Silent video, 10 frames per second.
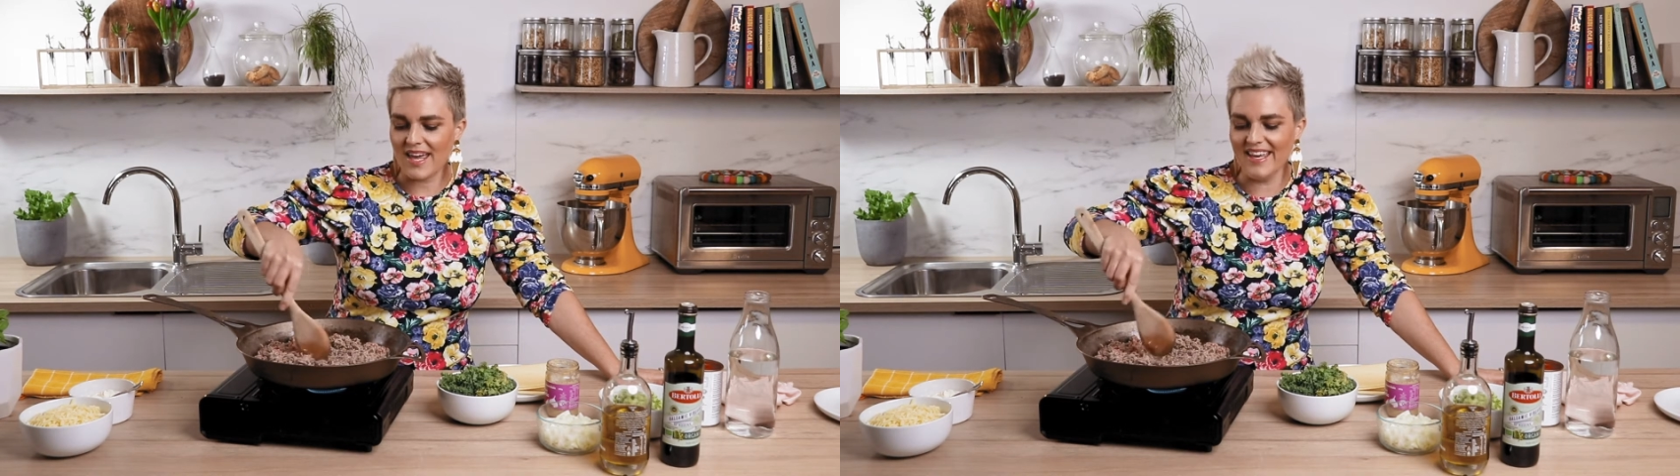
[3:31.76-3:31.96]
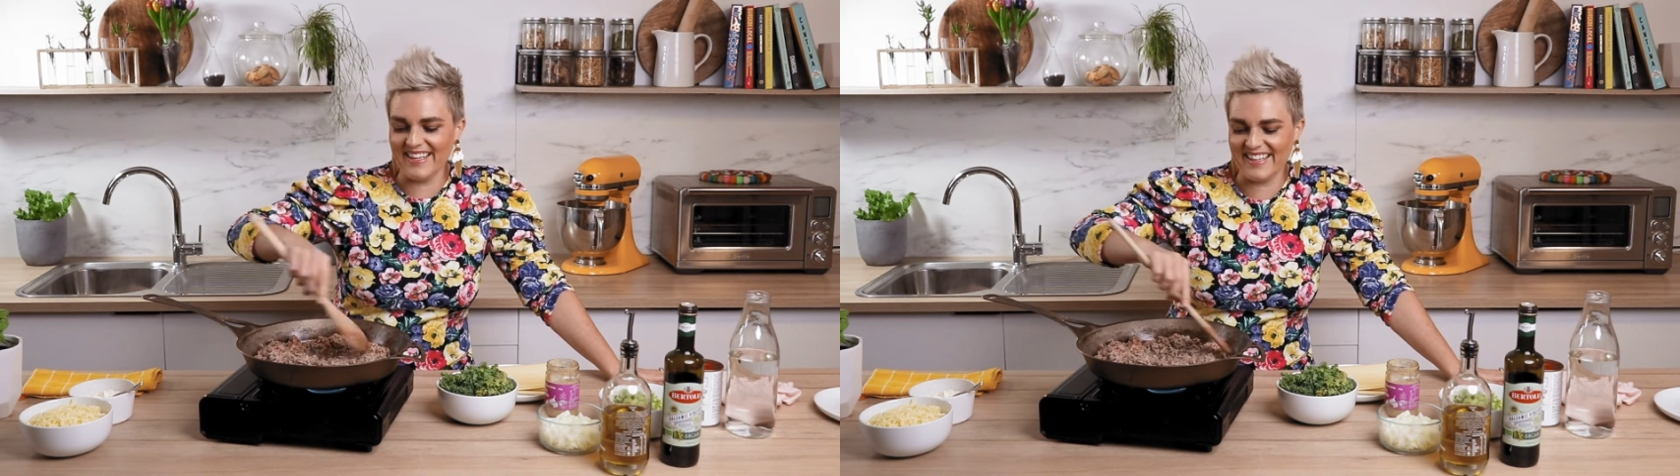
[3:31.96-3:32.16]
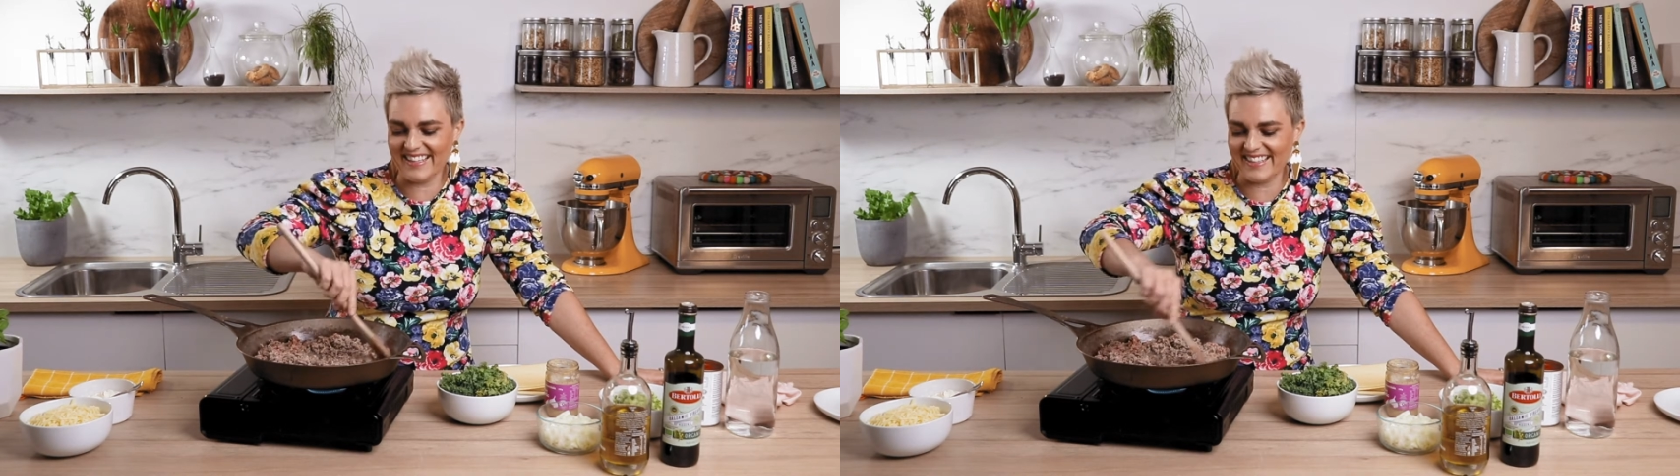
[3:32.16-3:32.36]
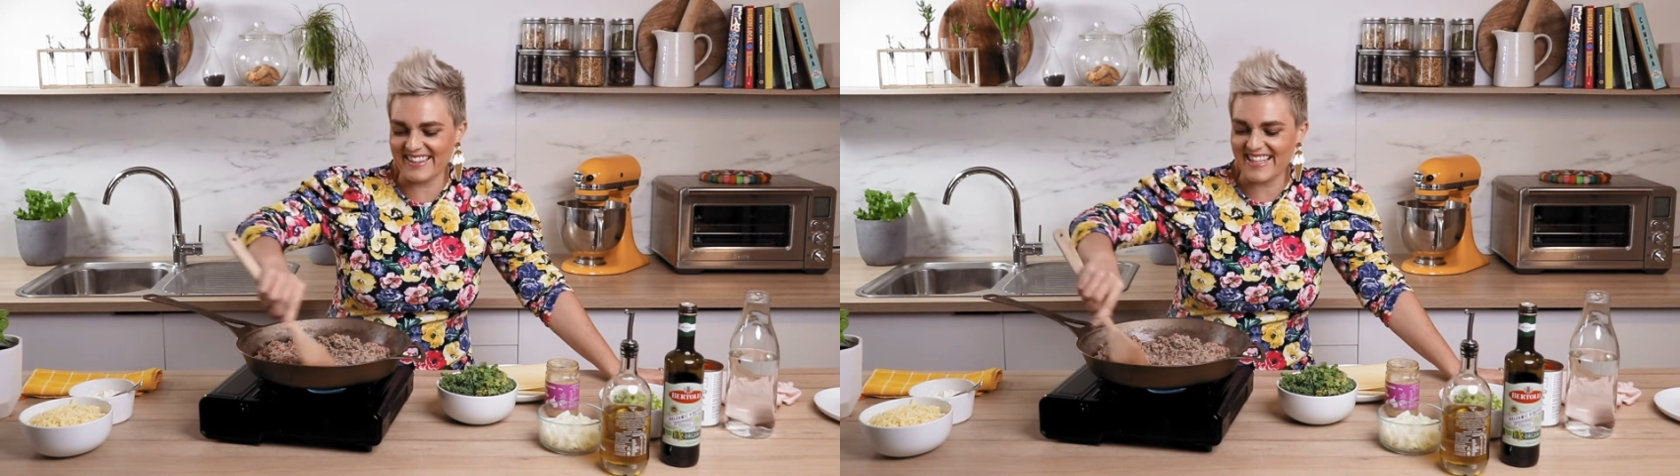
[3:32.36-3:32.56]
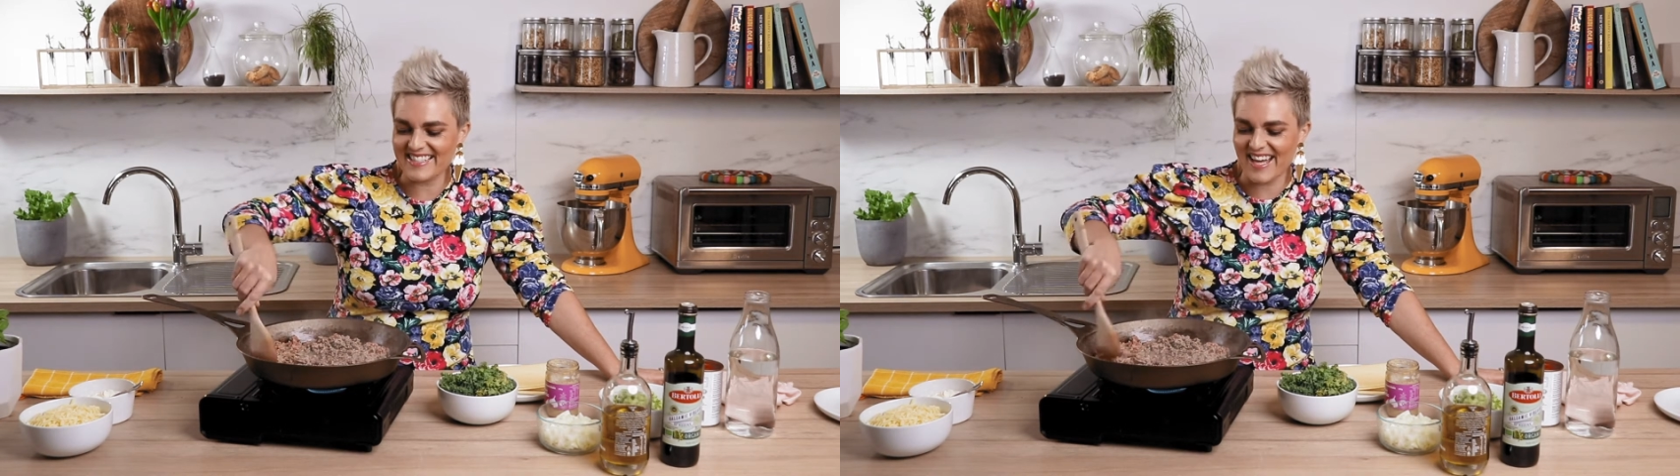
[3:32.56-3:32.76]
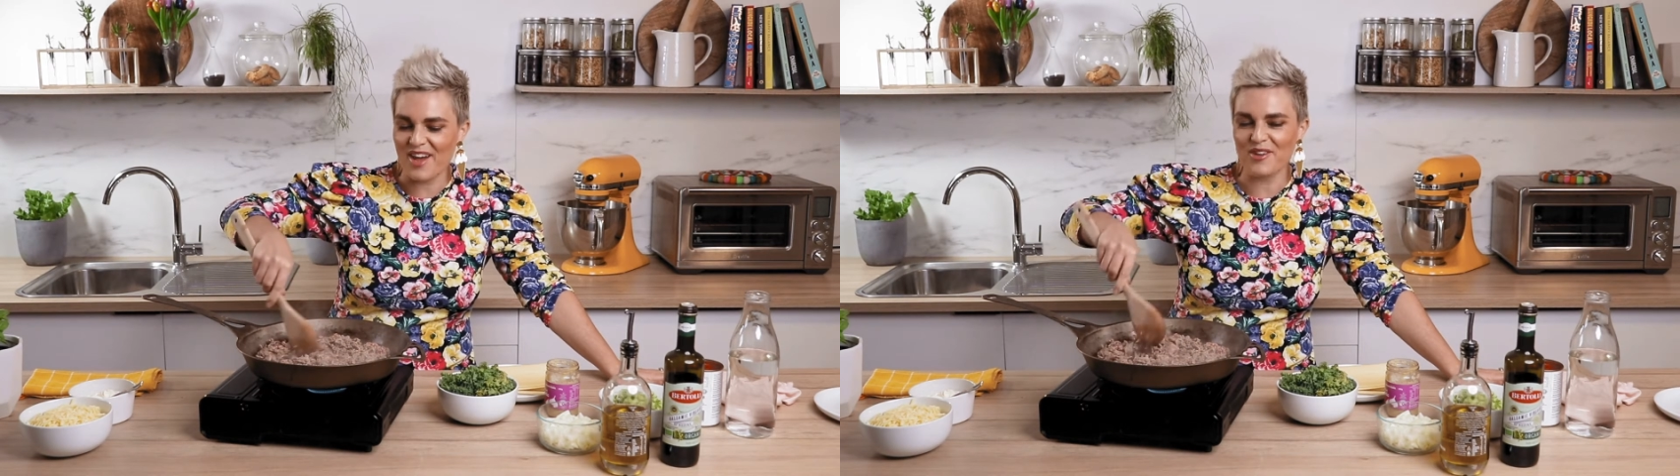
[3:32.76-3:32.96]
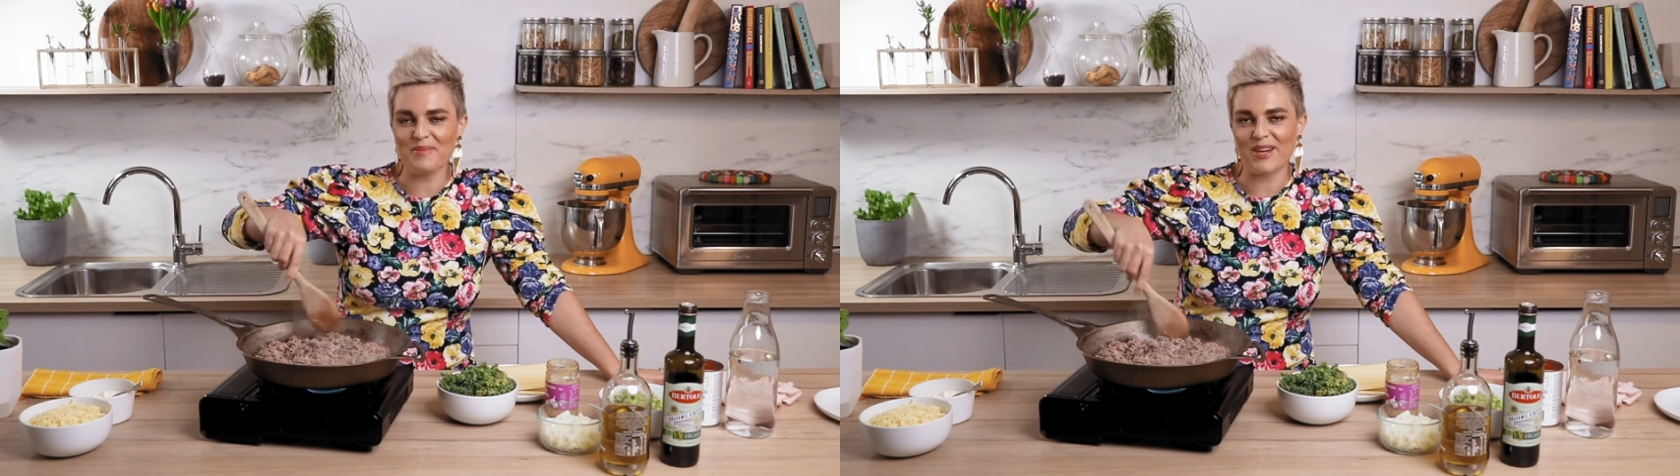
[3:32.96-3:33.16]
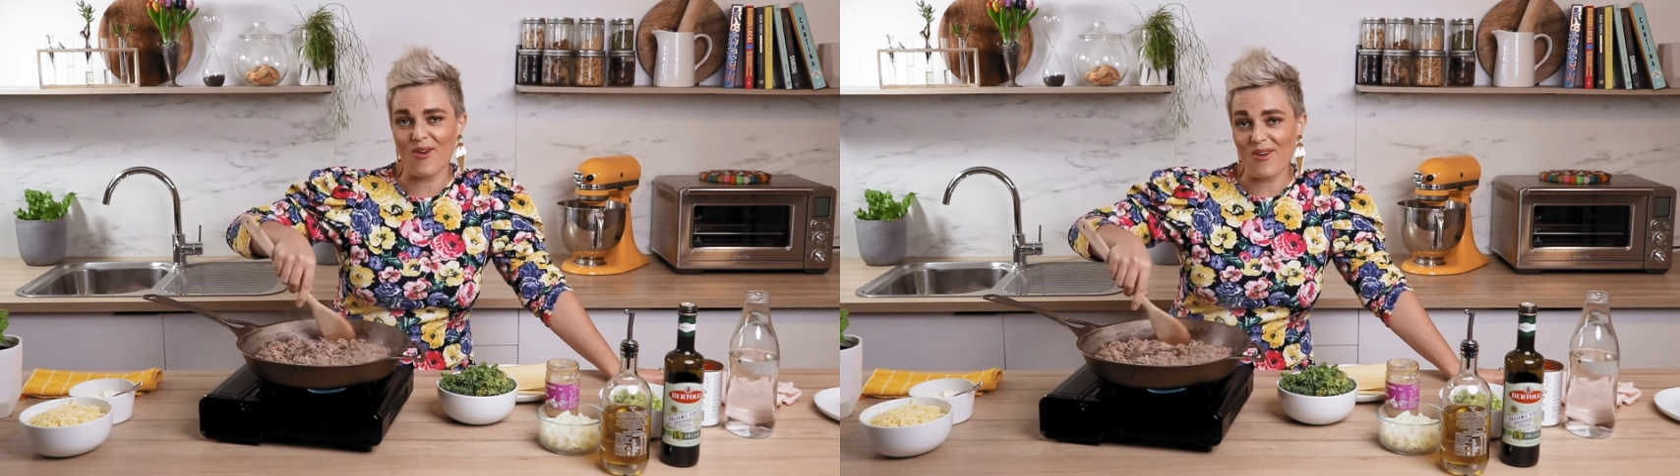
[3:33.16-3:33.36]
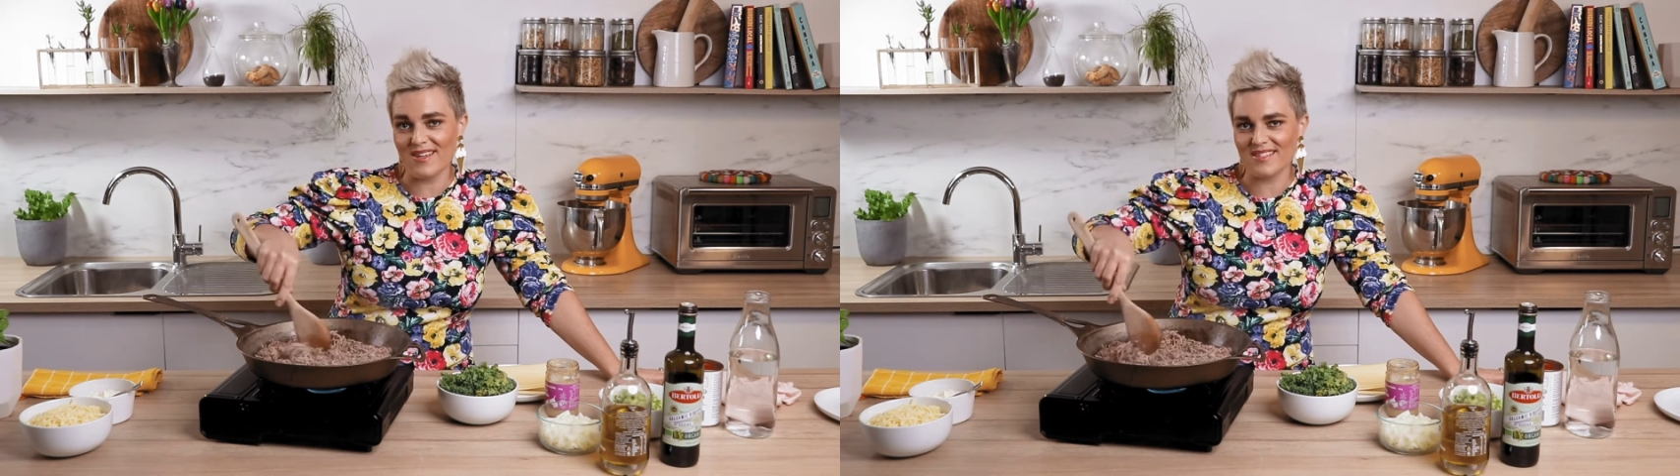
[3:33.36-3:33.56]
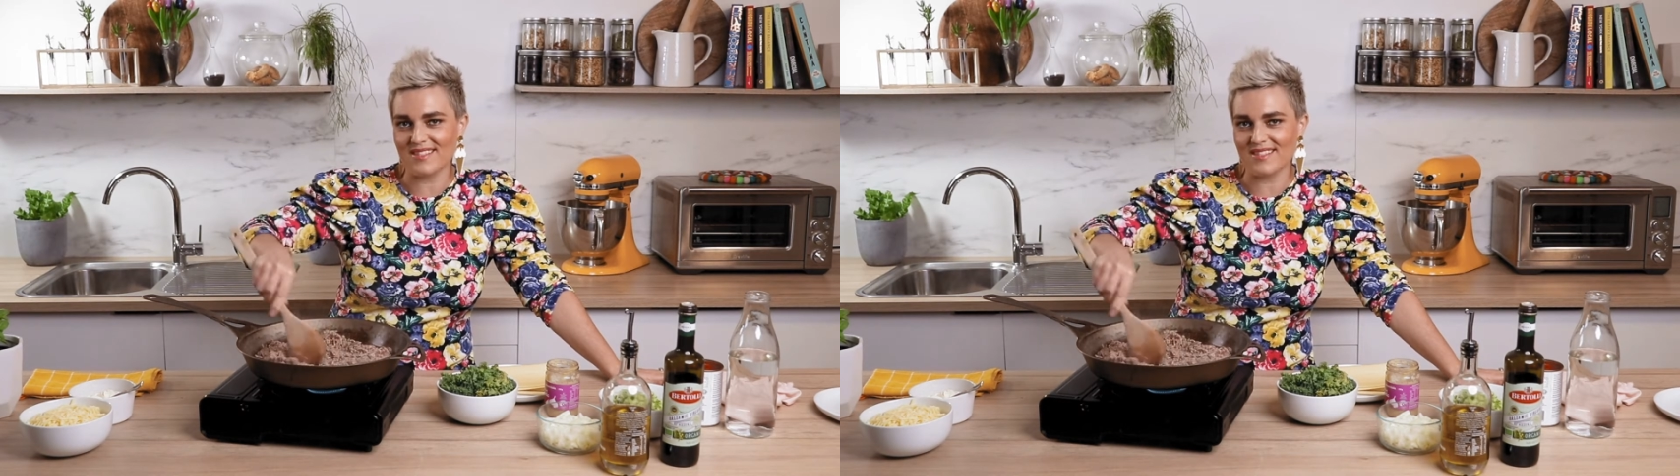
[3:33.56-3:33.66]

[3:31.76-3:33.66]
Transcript: Okay, there's kale because